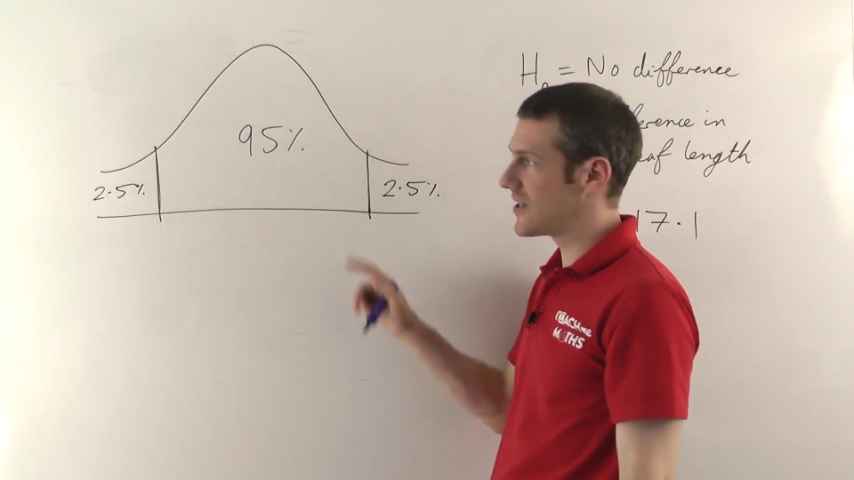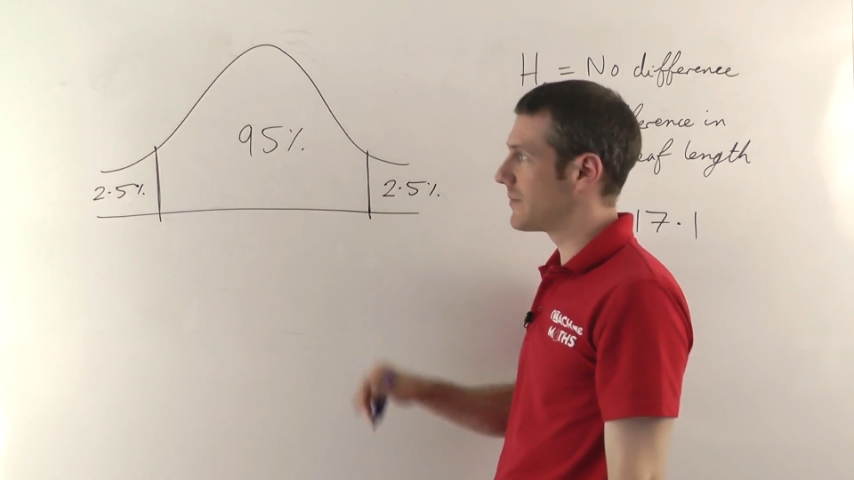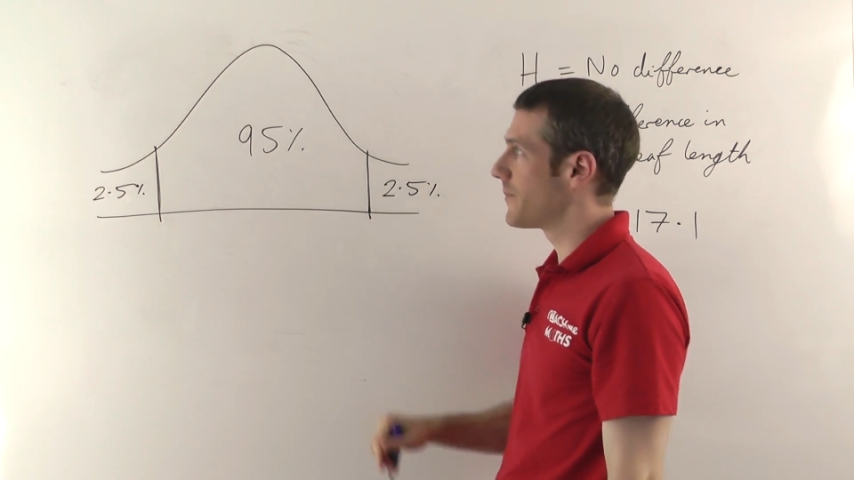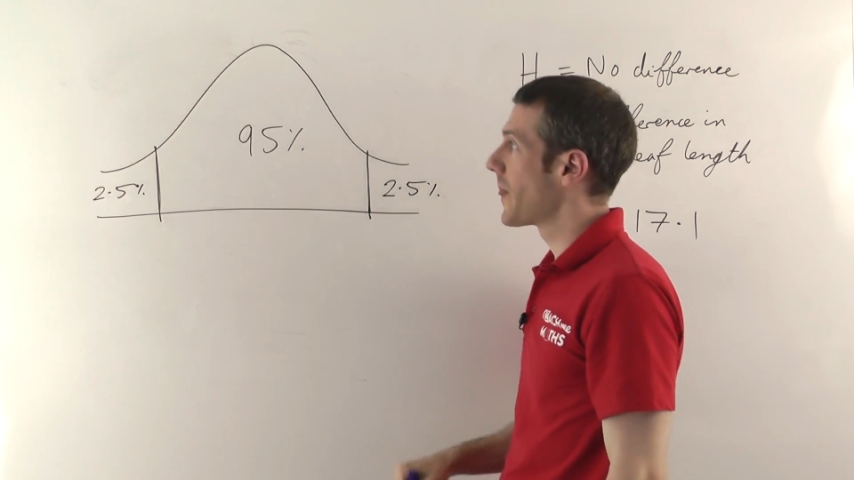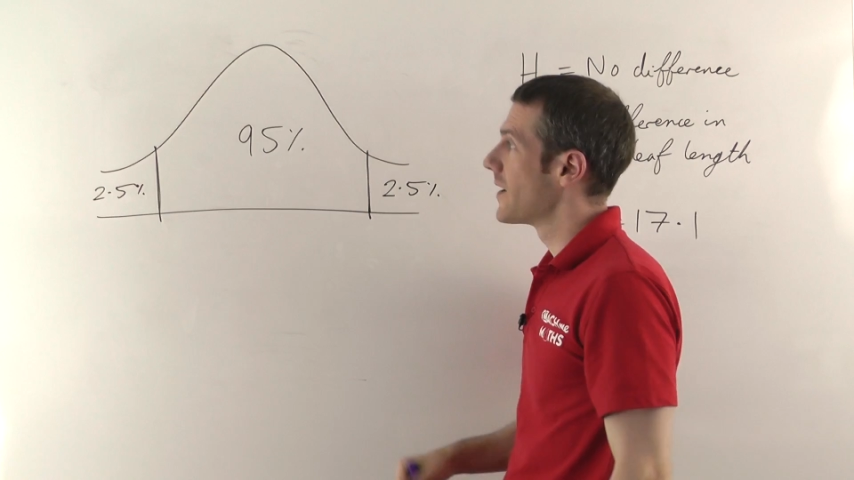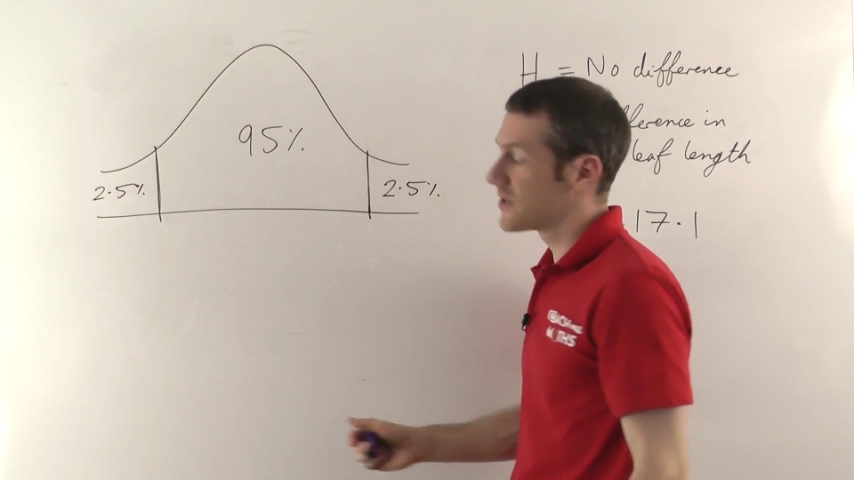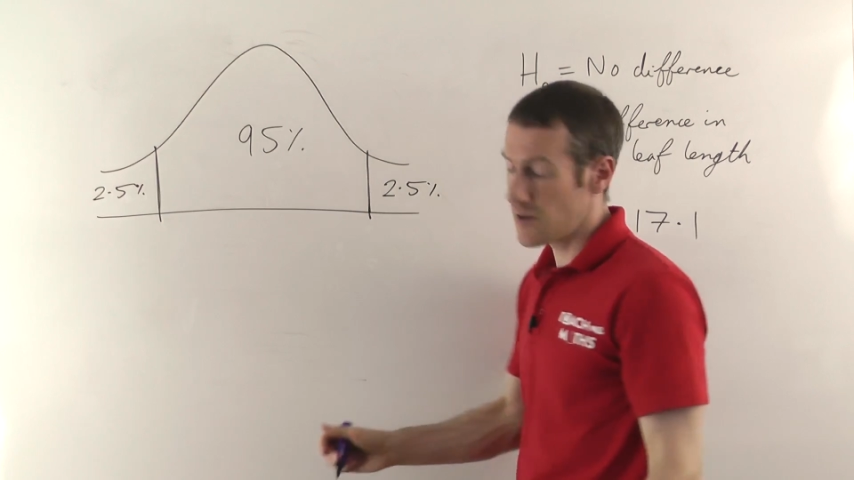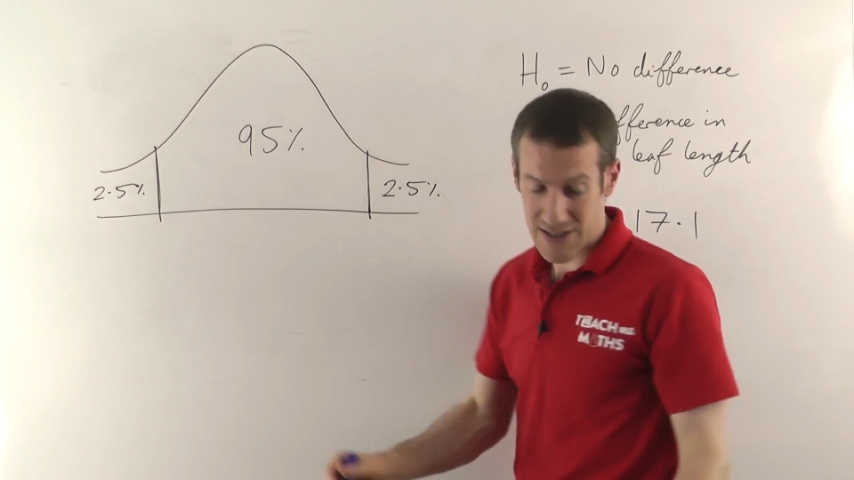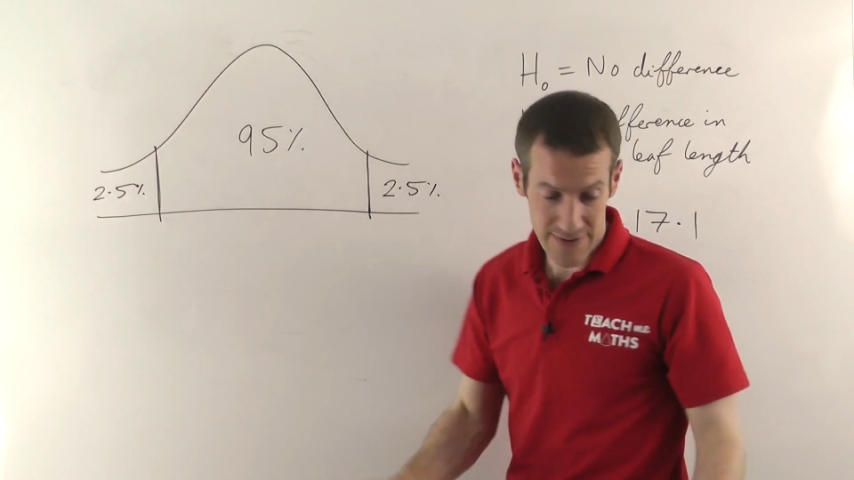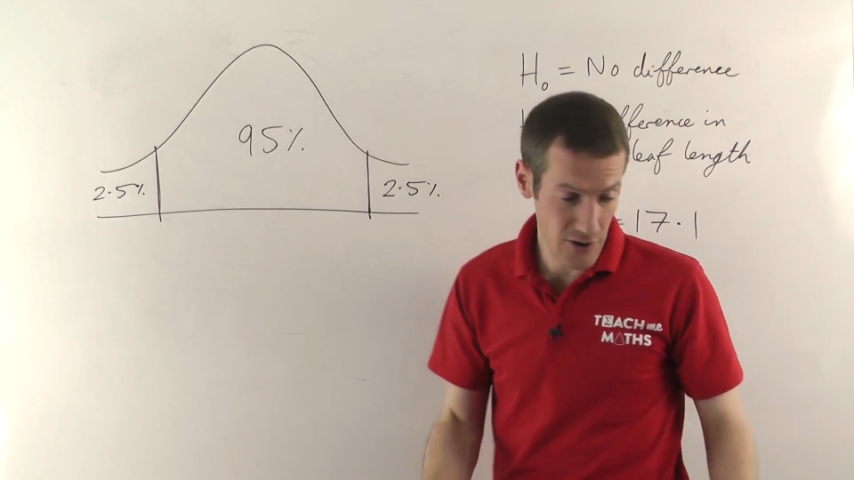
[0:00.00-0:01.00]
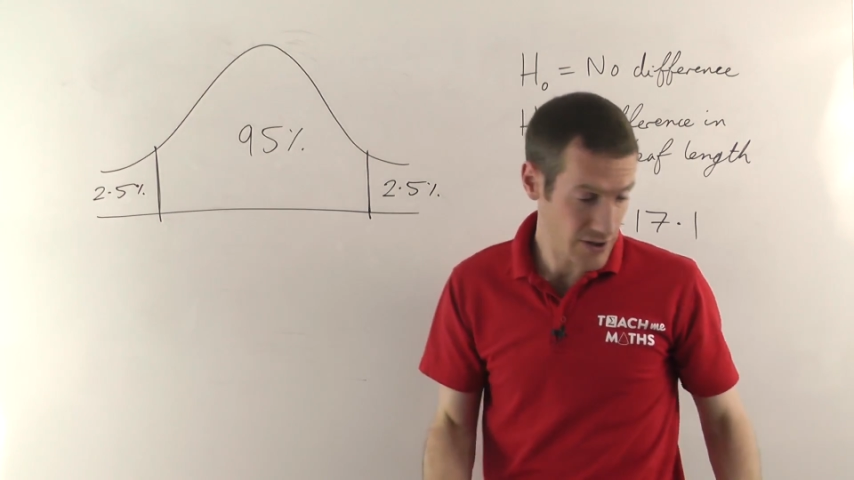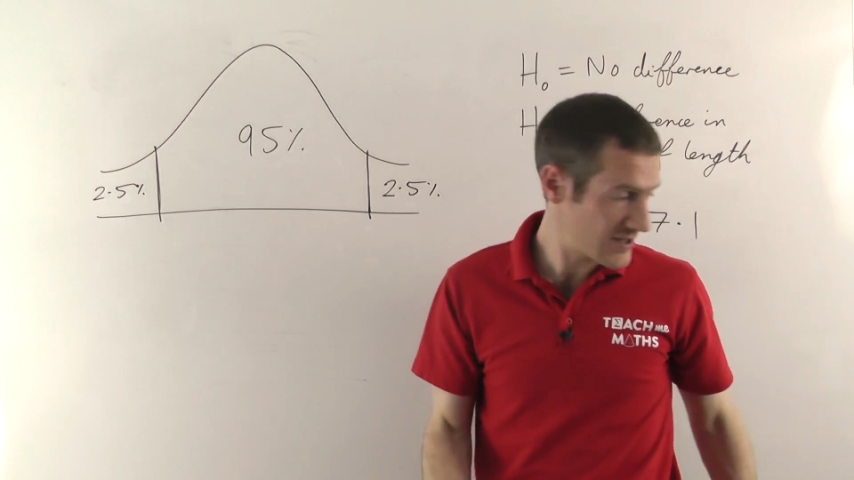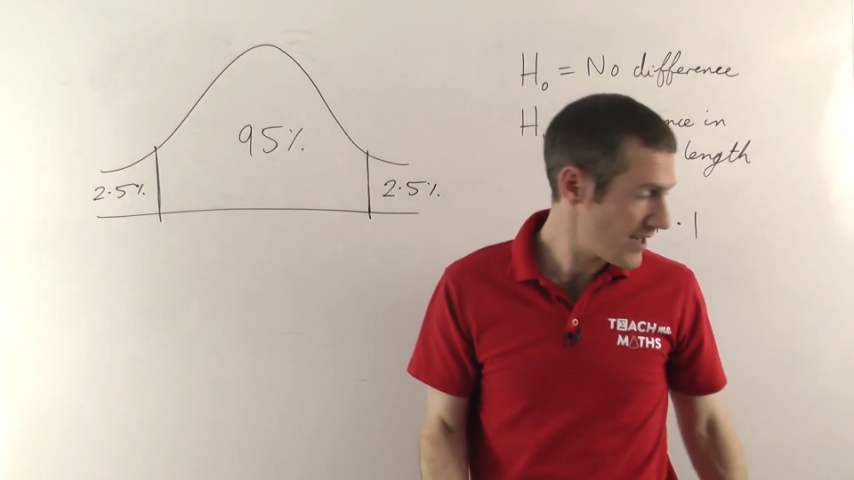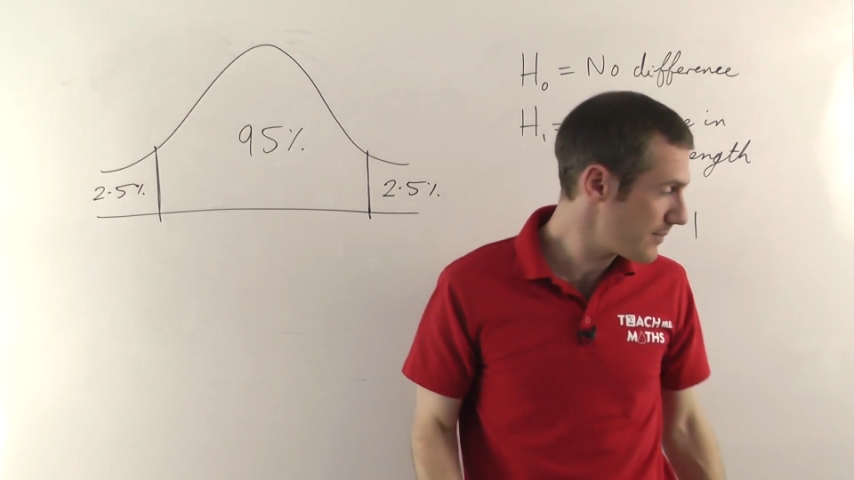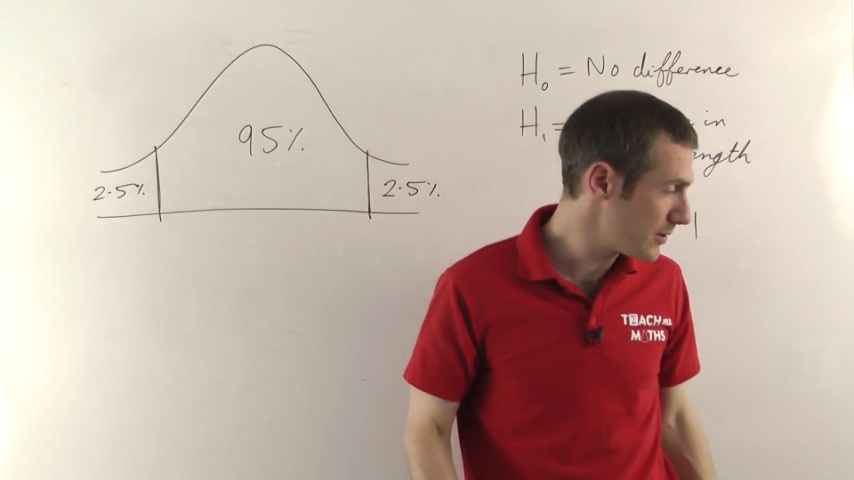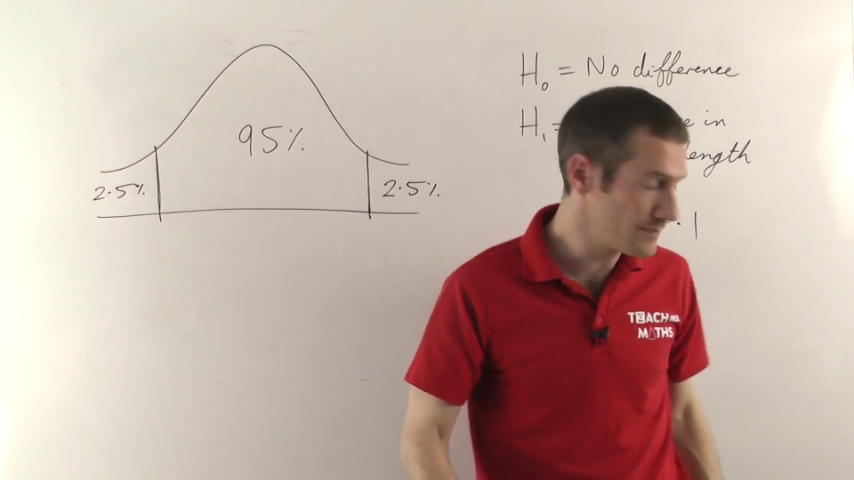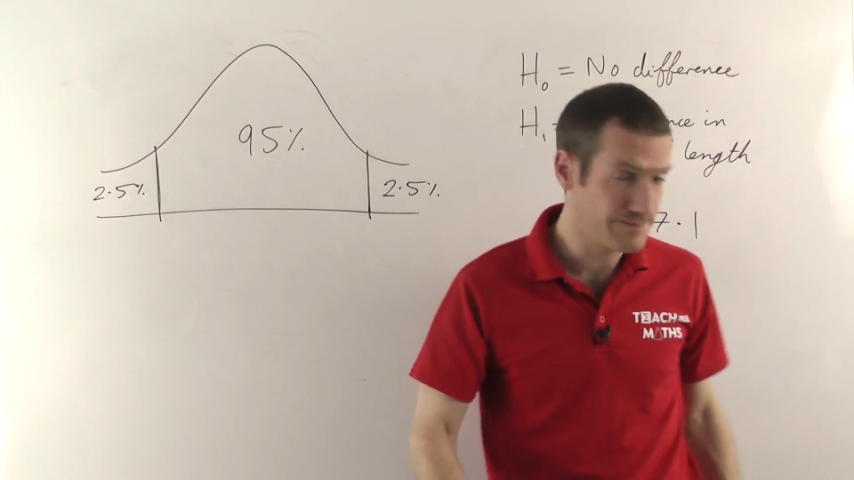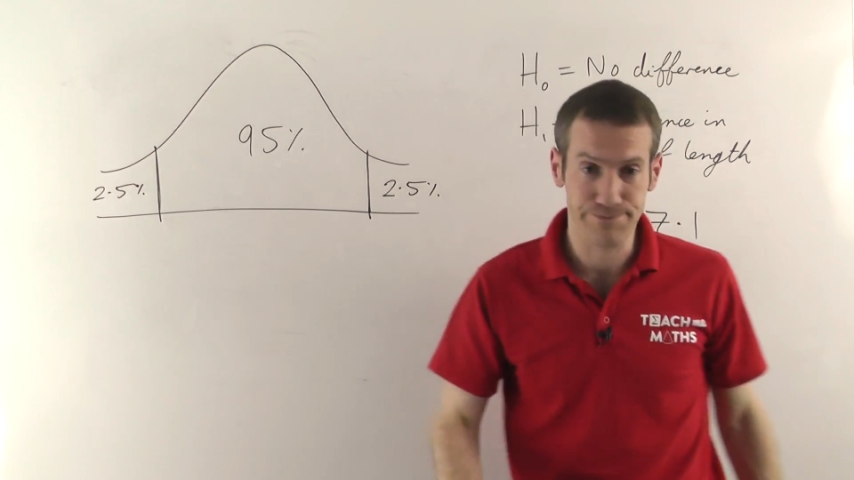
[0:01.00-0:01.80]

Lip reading: table. So let's have a look at the table.